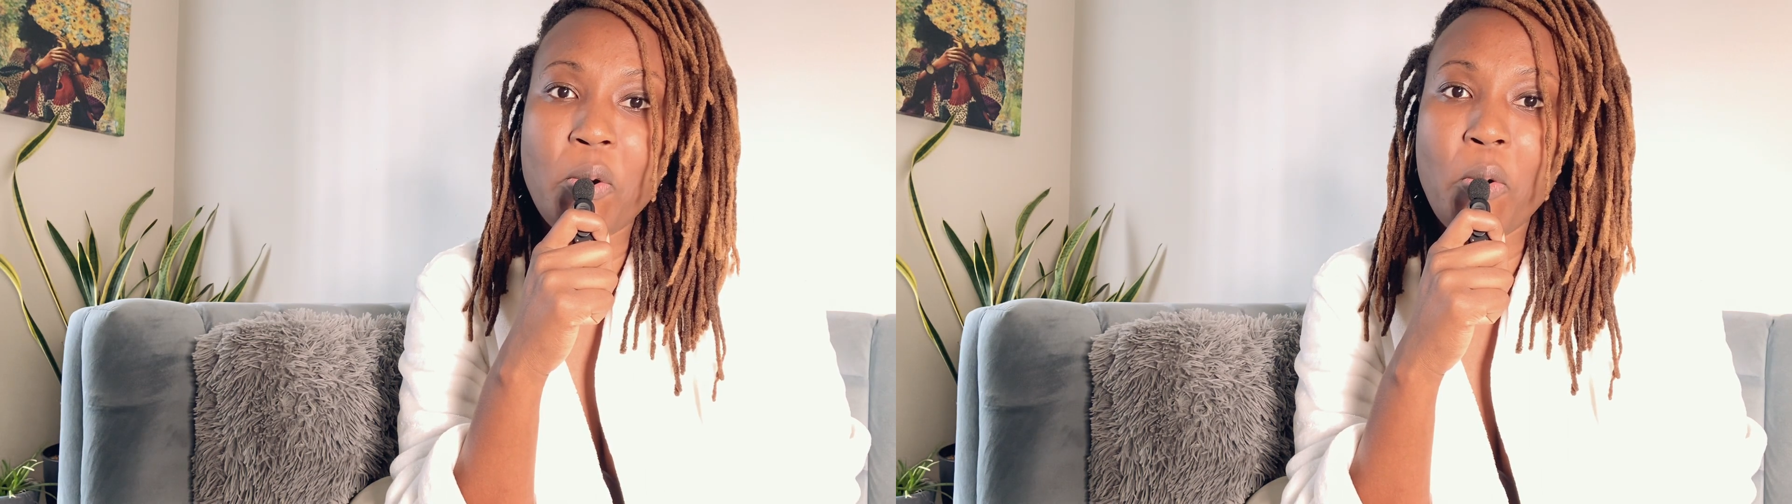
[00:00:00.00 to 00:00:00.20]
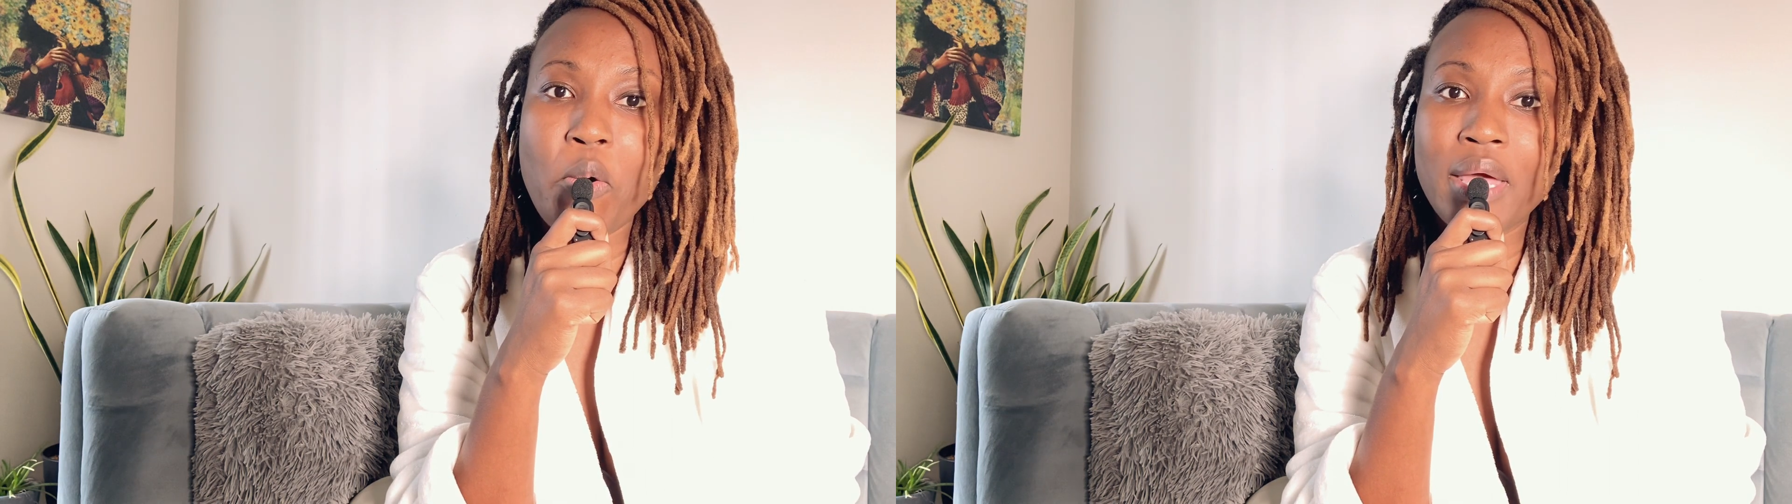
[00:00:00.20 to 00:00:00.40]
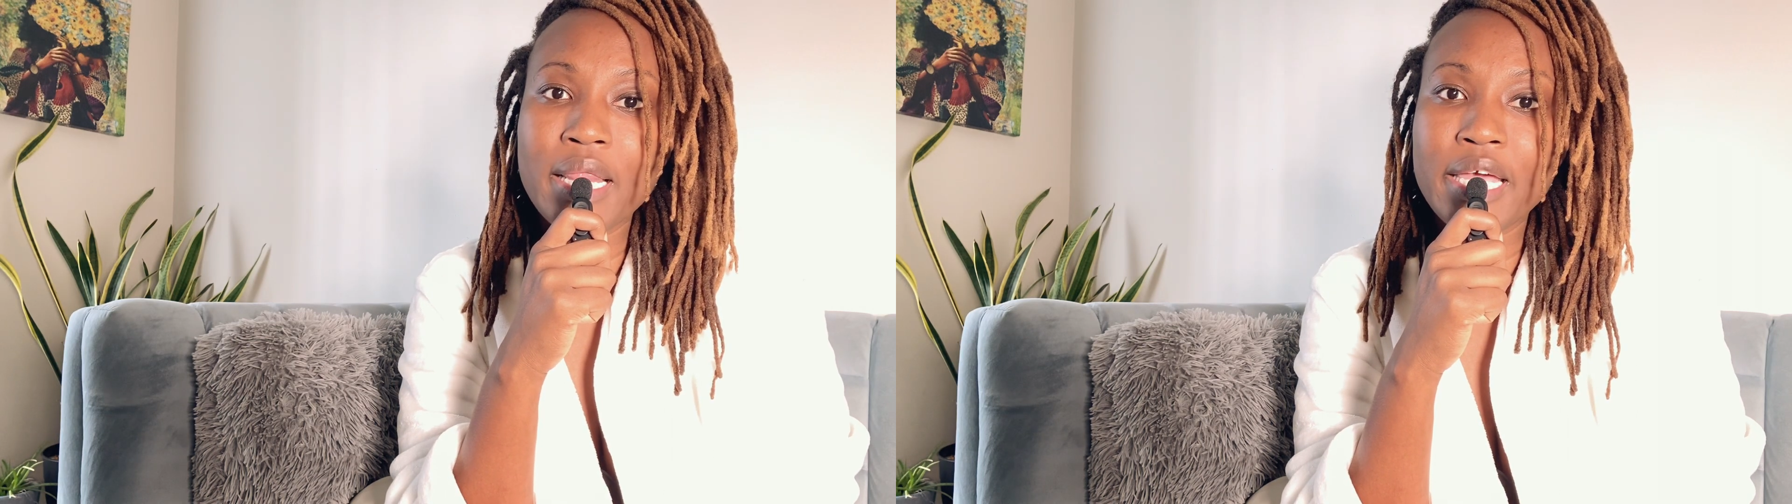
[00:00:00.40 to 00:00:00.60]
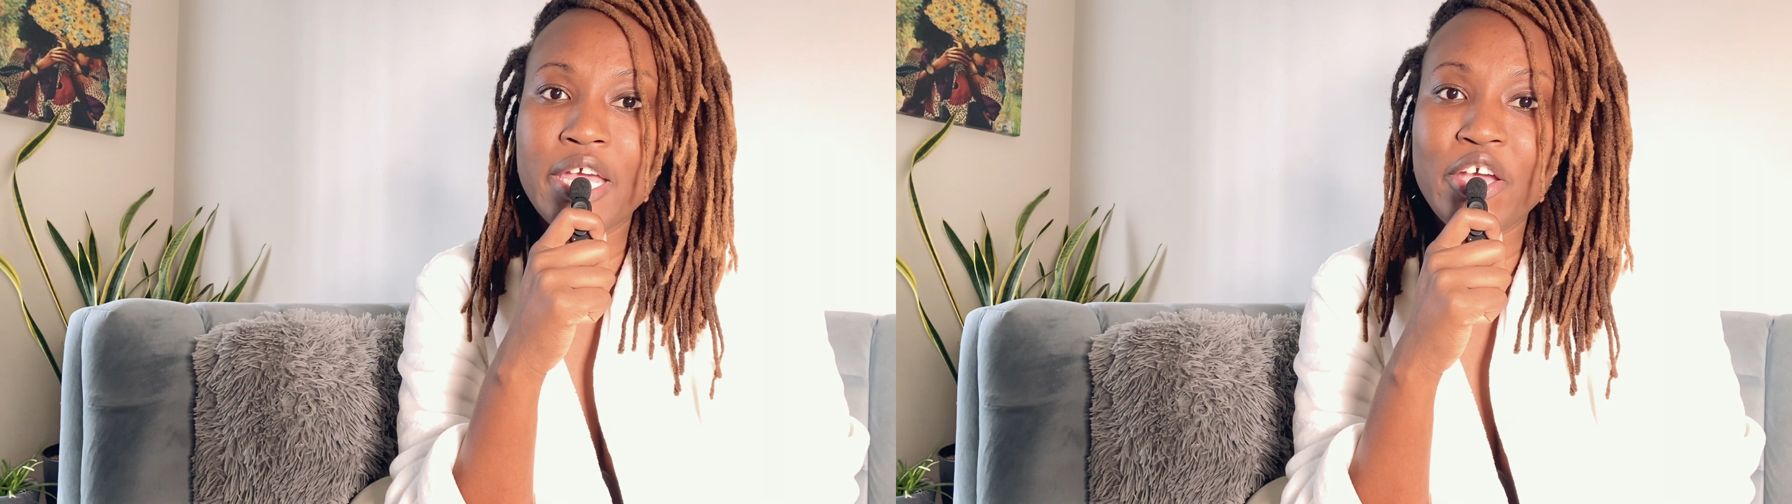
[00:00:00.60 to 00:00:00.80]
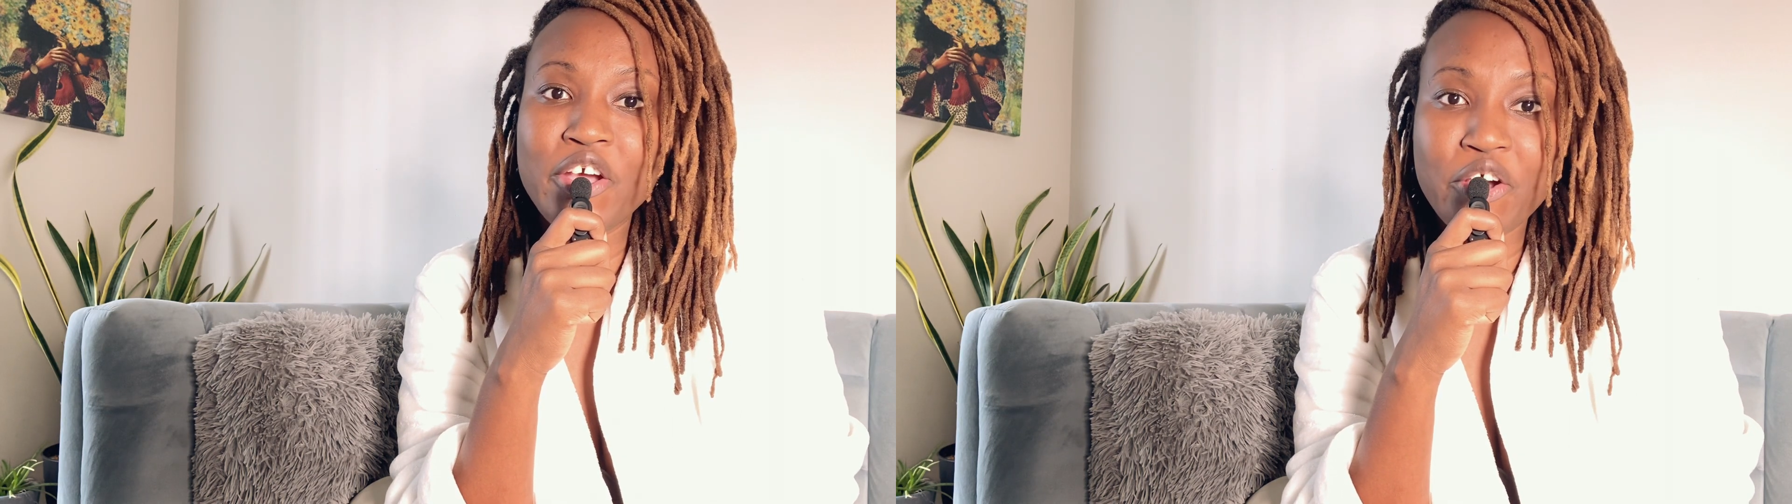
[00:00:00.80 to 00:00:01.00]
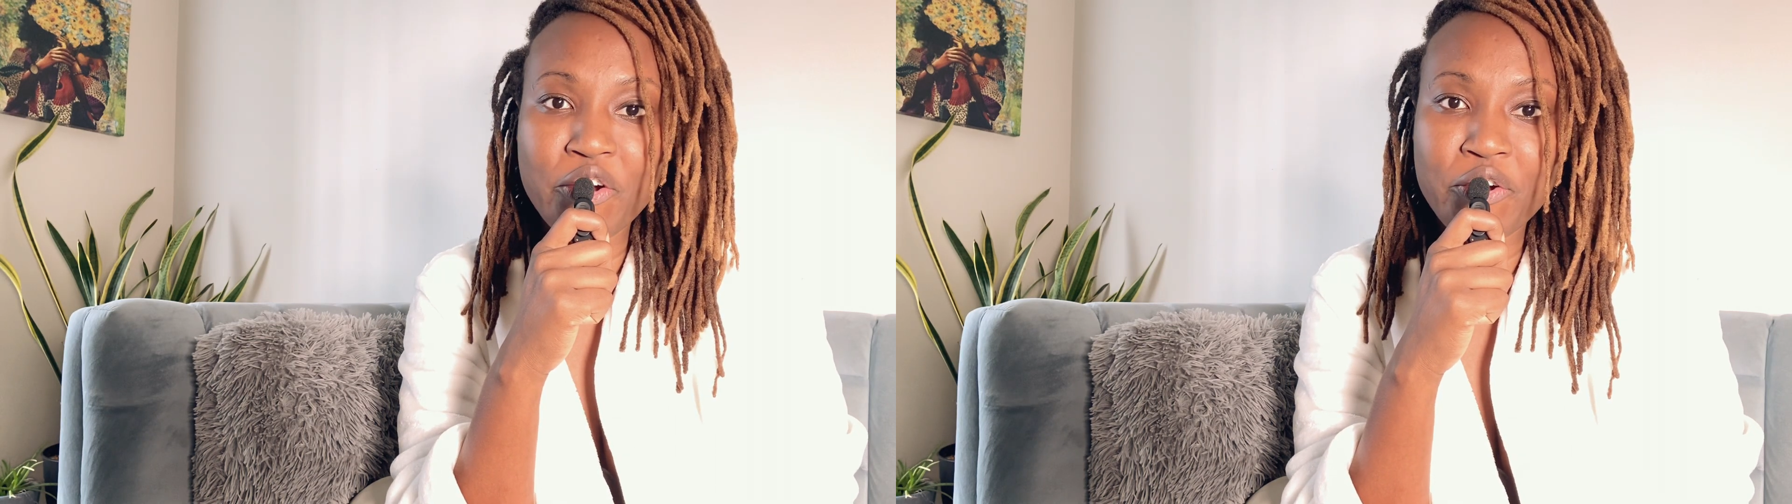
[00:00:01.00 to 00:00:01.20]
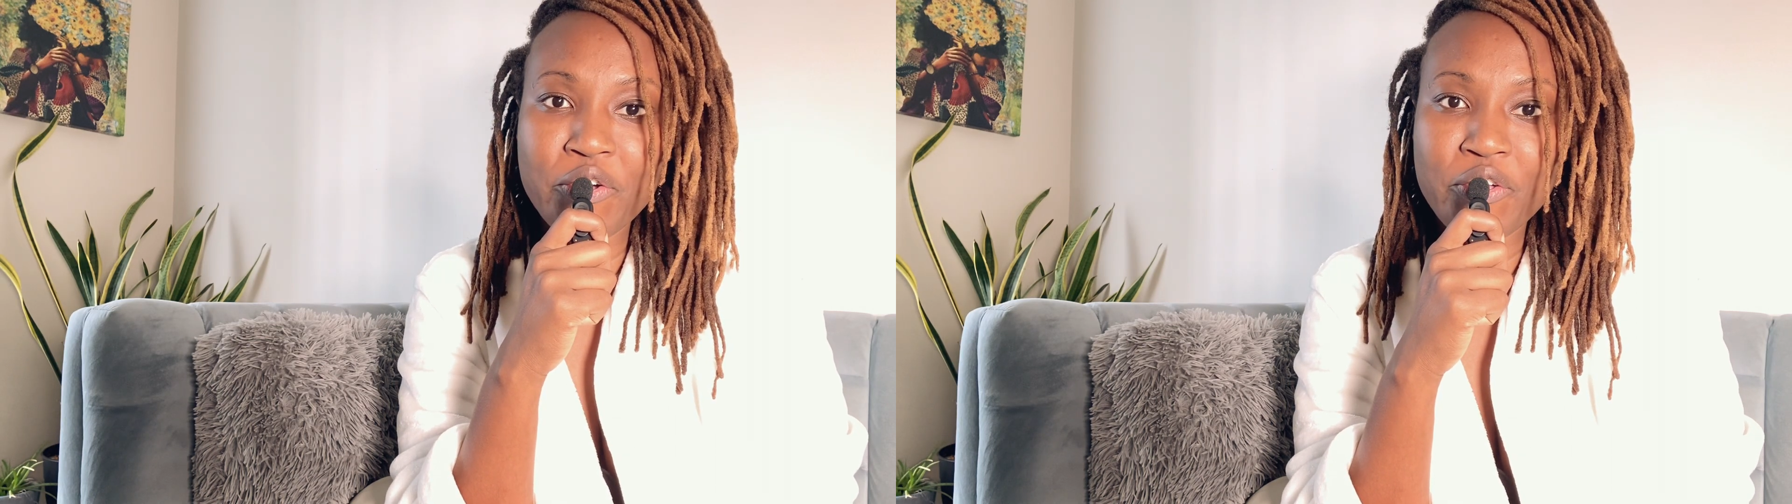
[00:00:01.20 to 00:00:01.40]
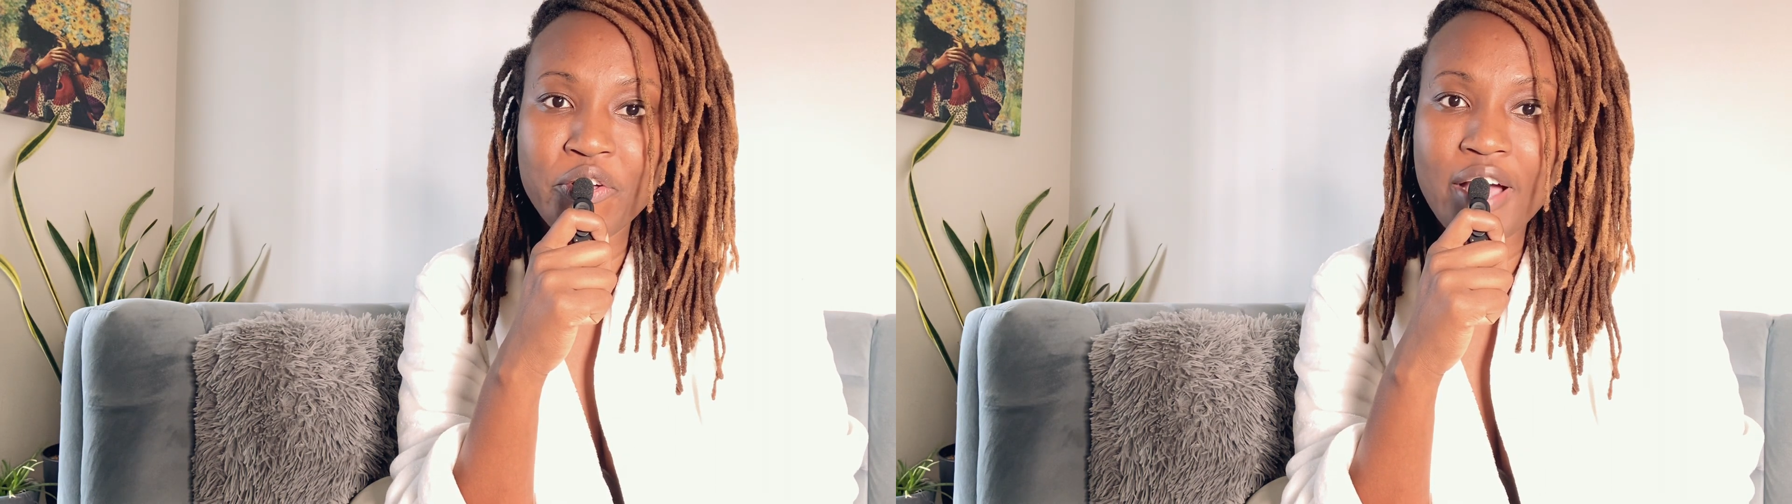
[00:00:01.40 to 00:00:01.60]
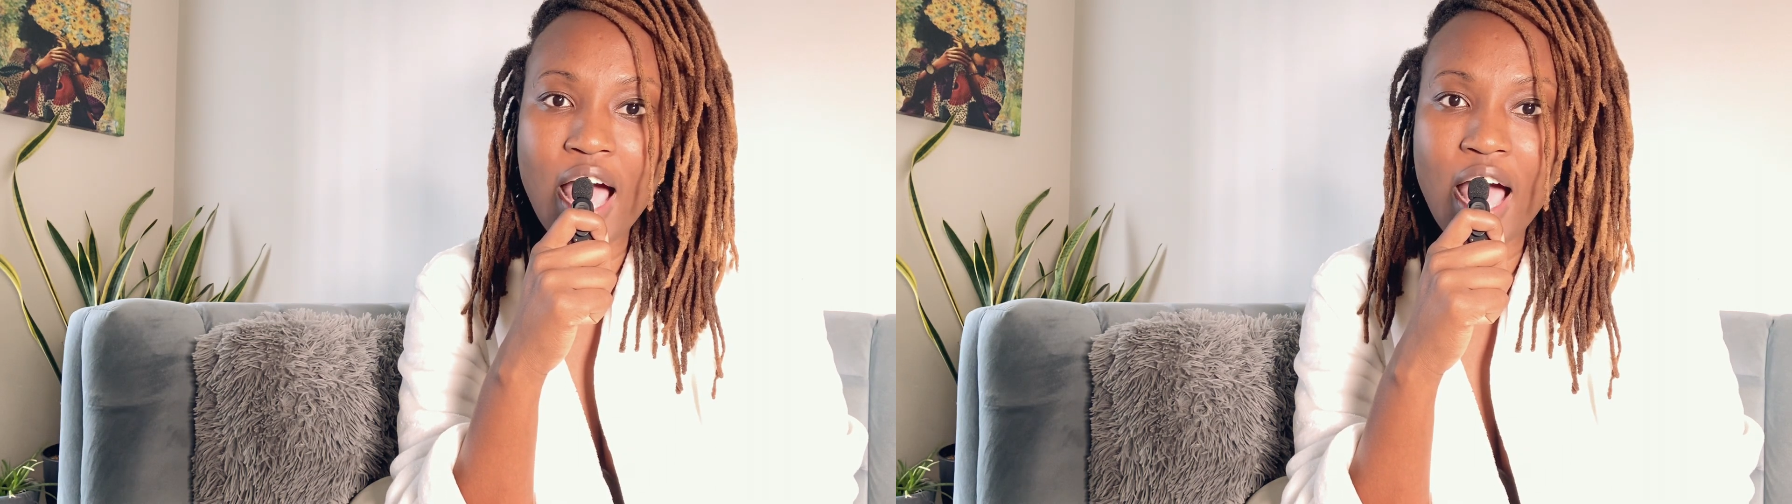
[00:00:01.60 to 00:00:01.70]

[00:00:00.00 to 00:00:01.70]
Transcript: coily girl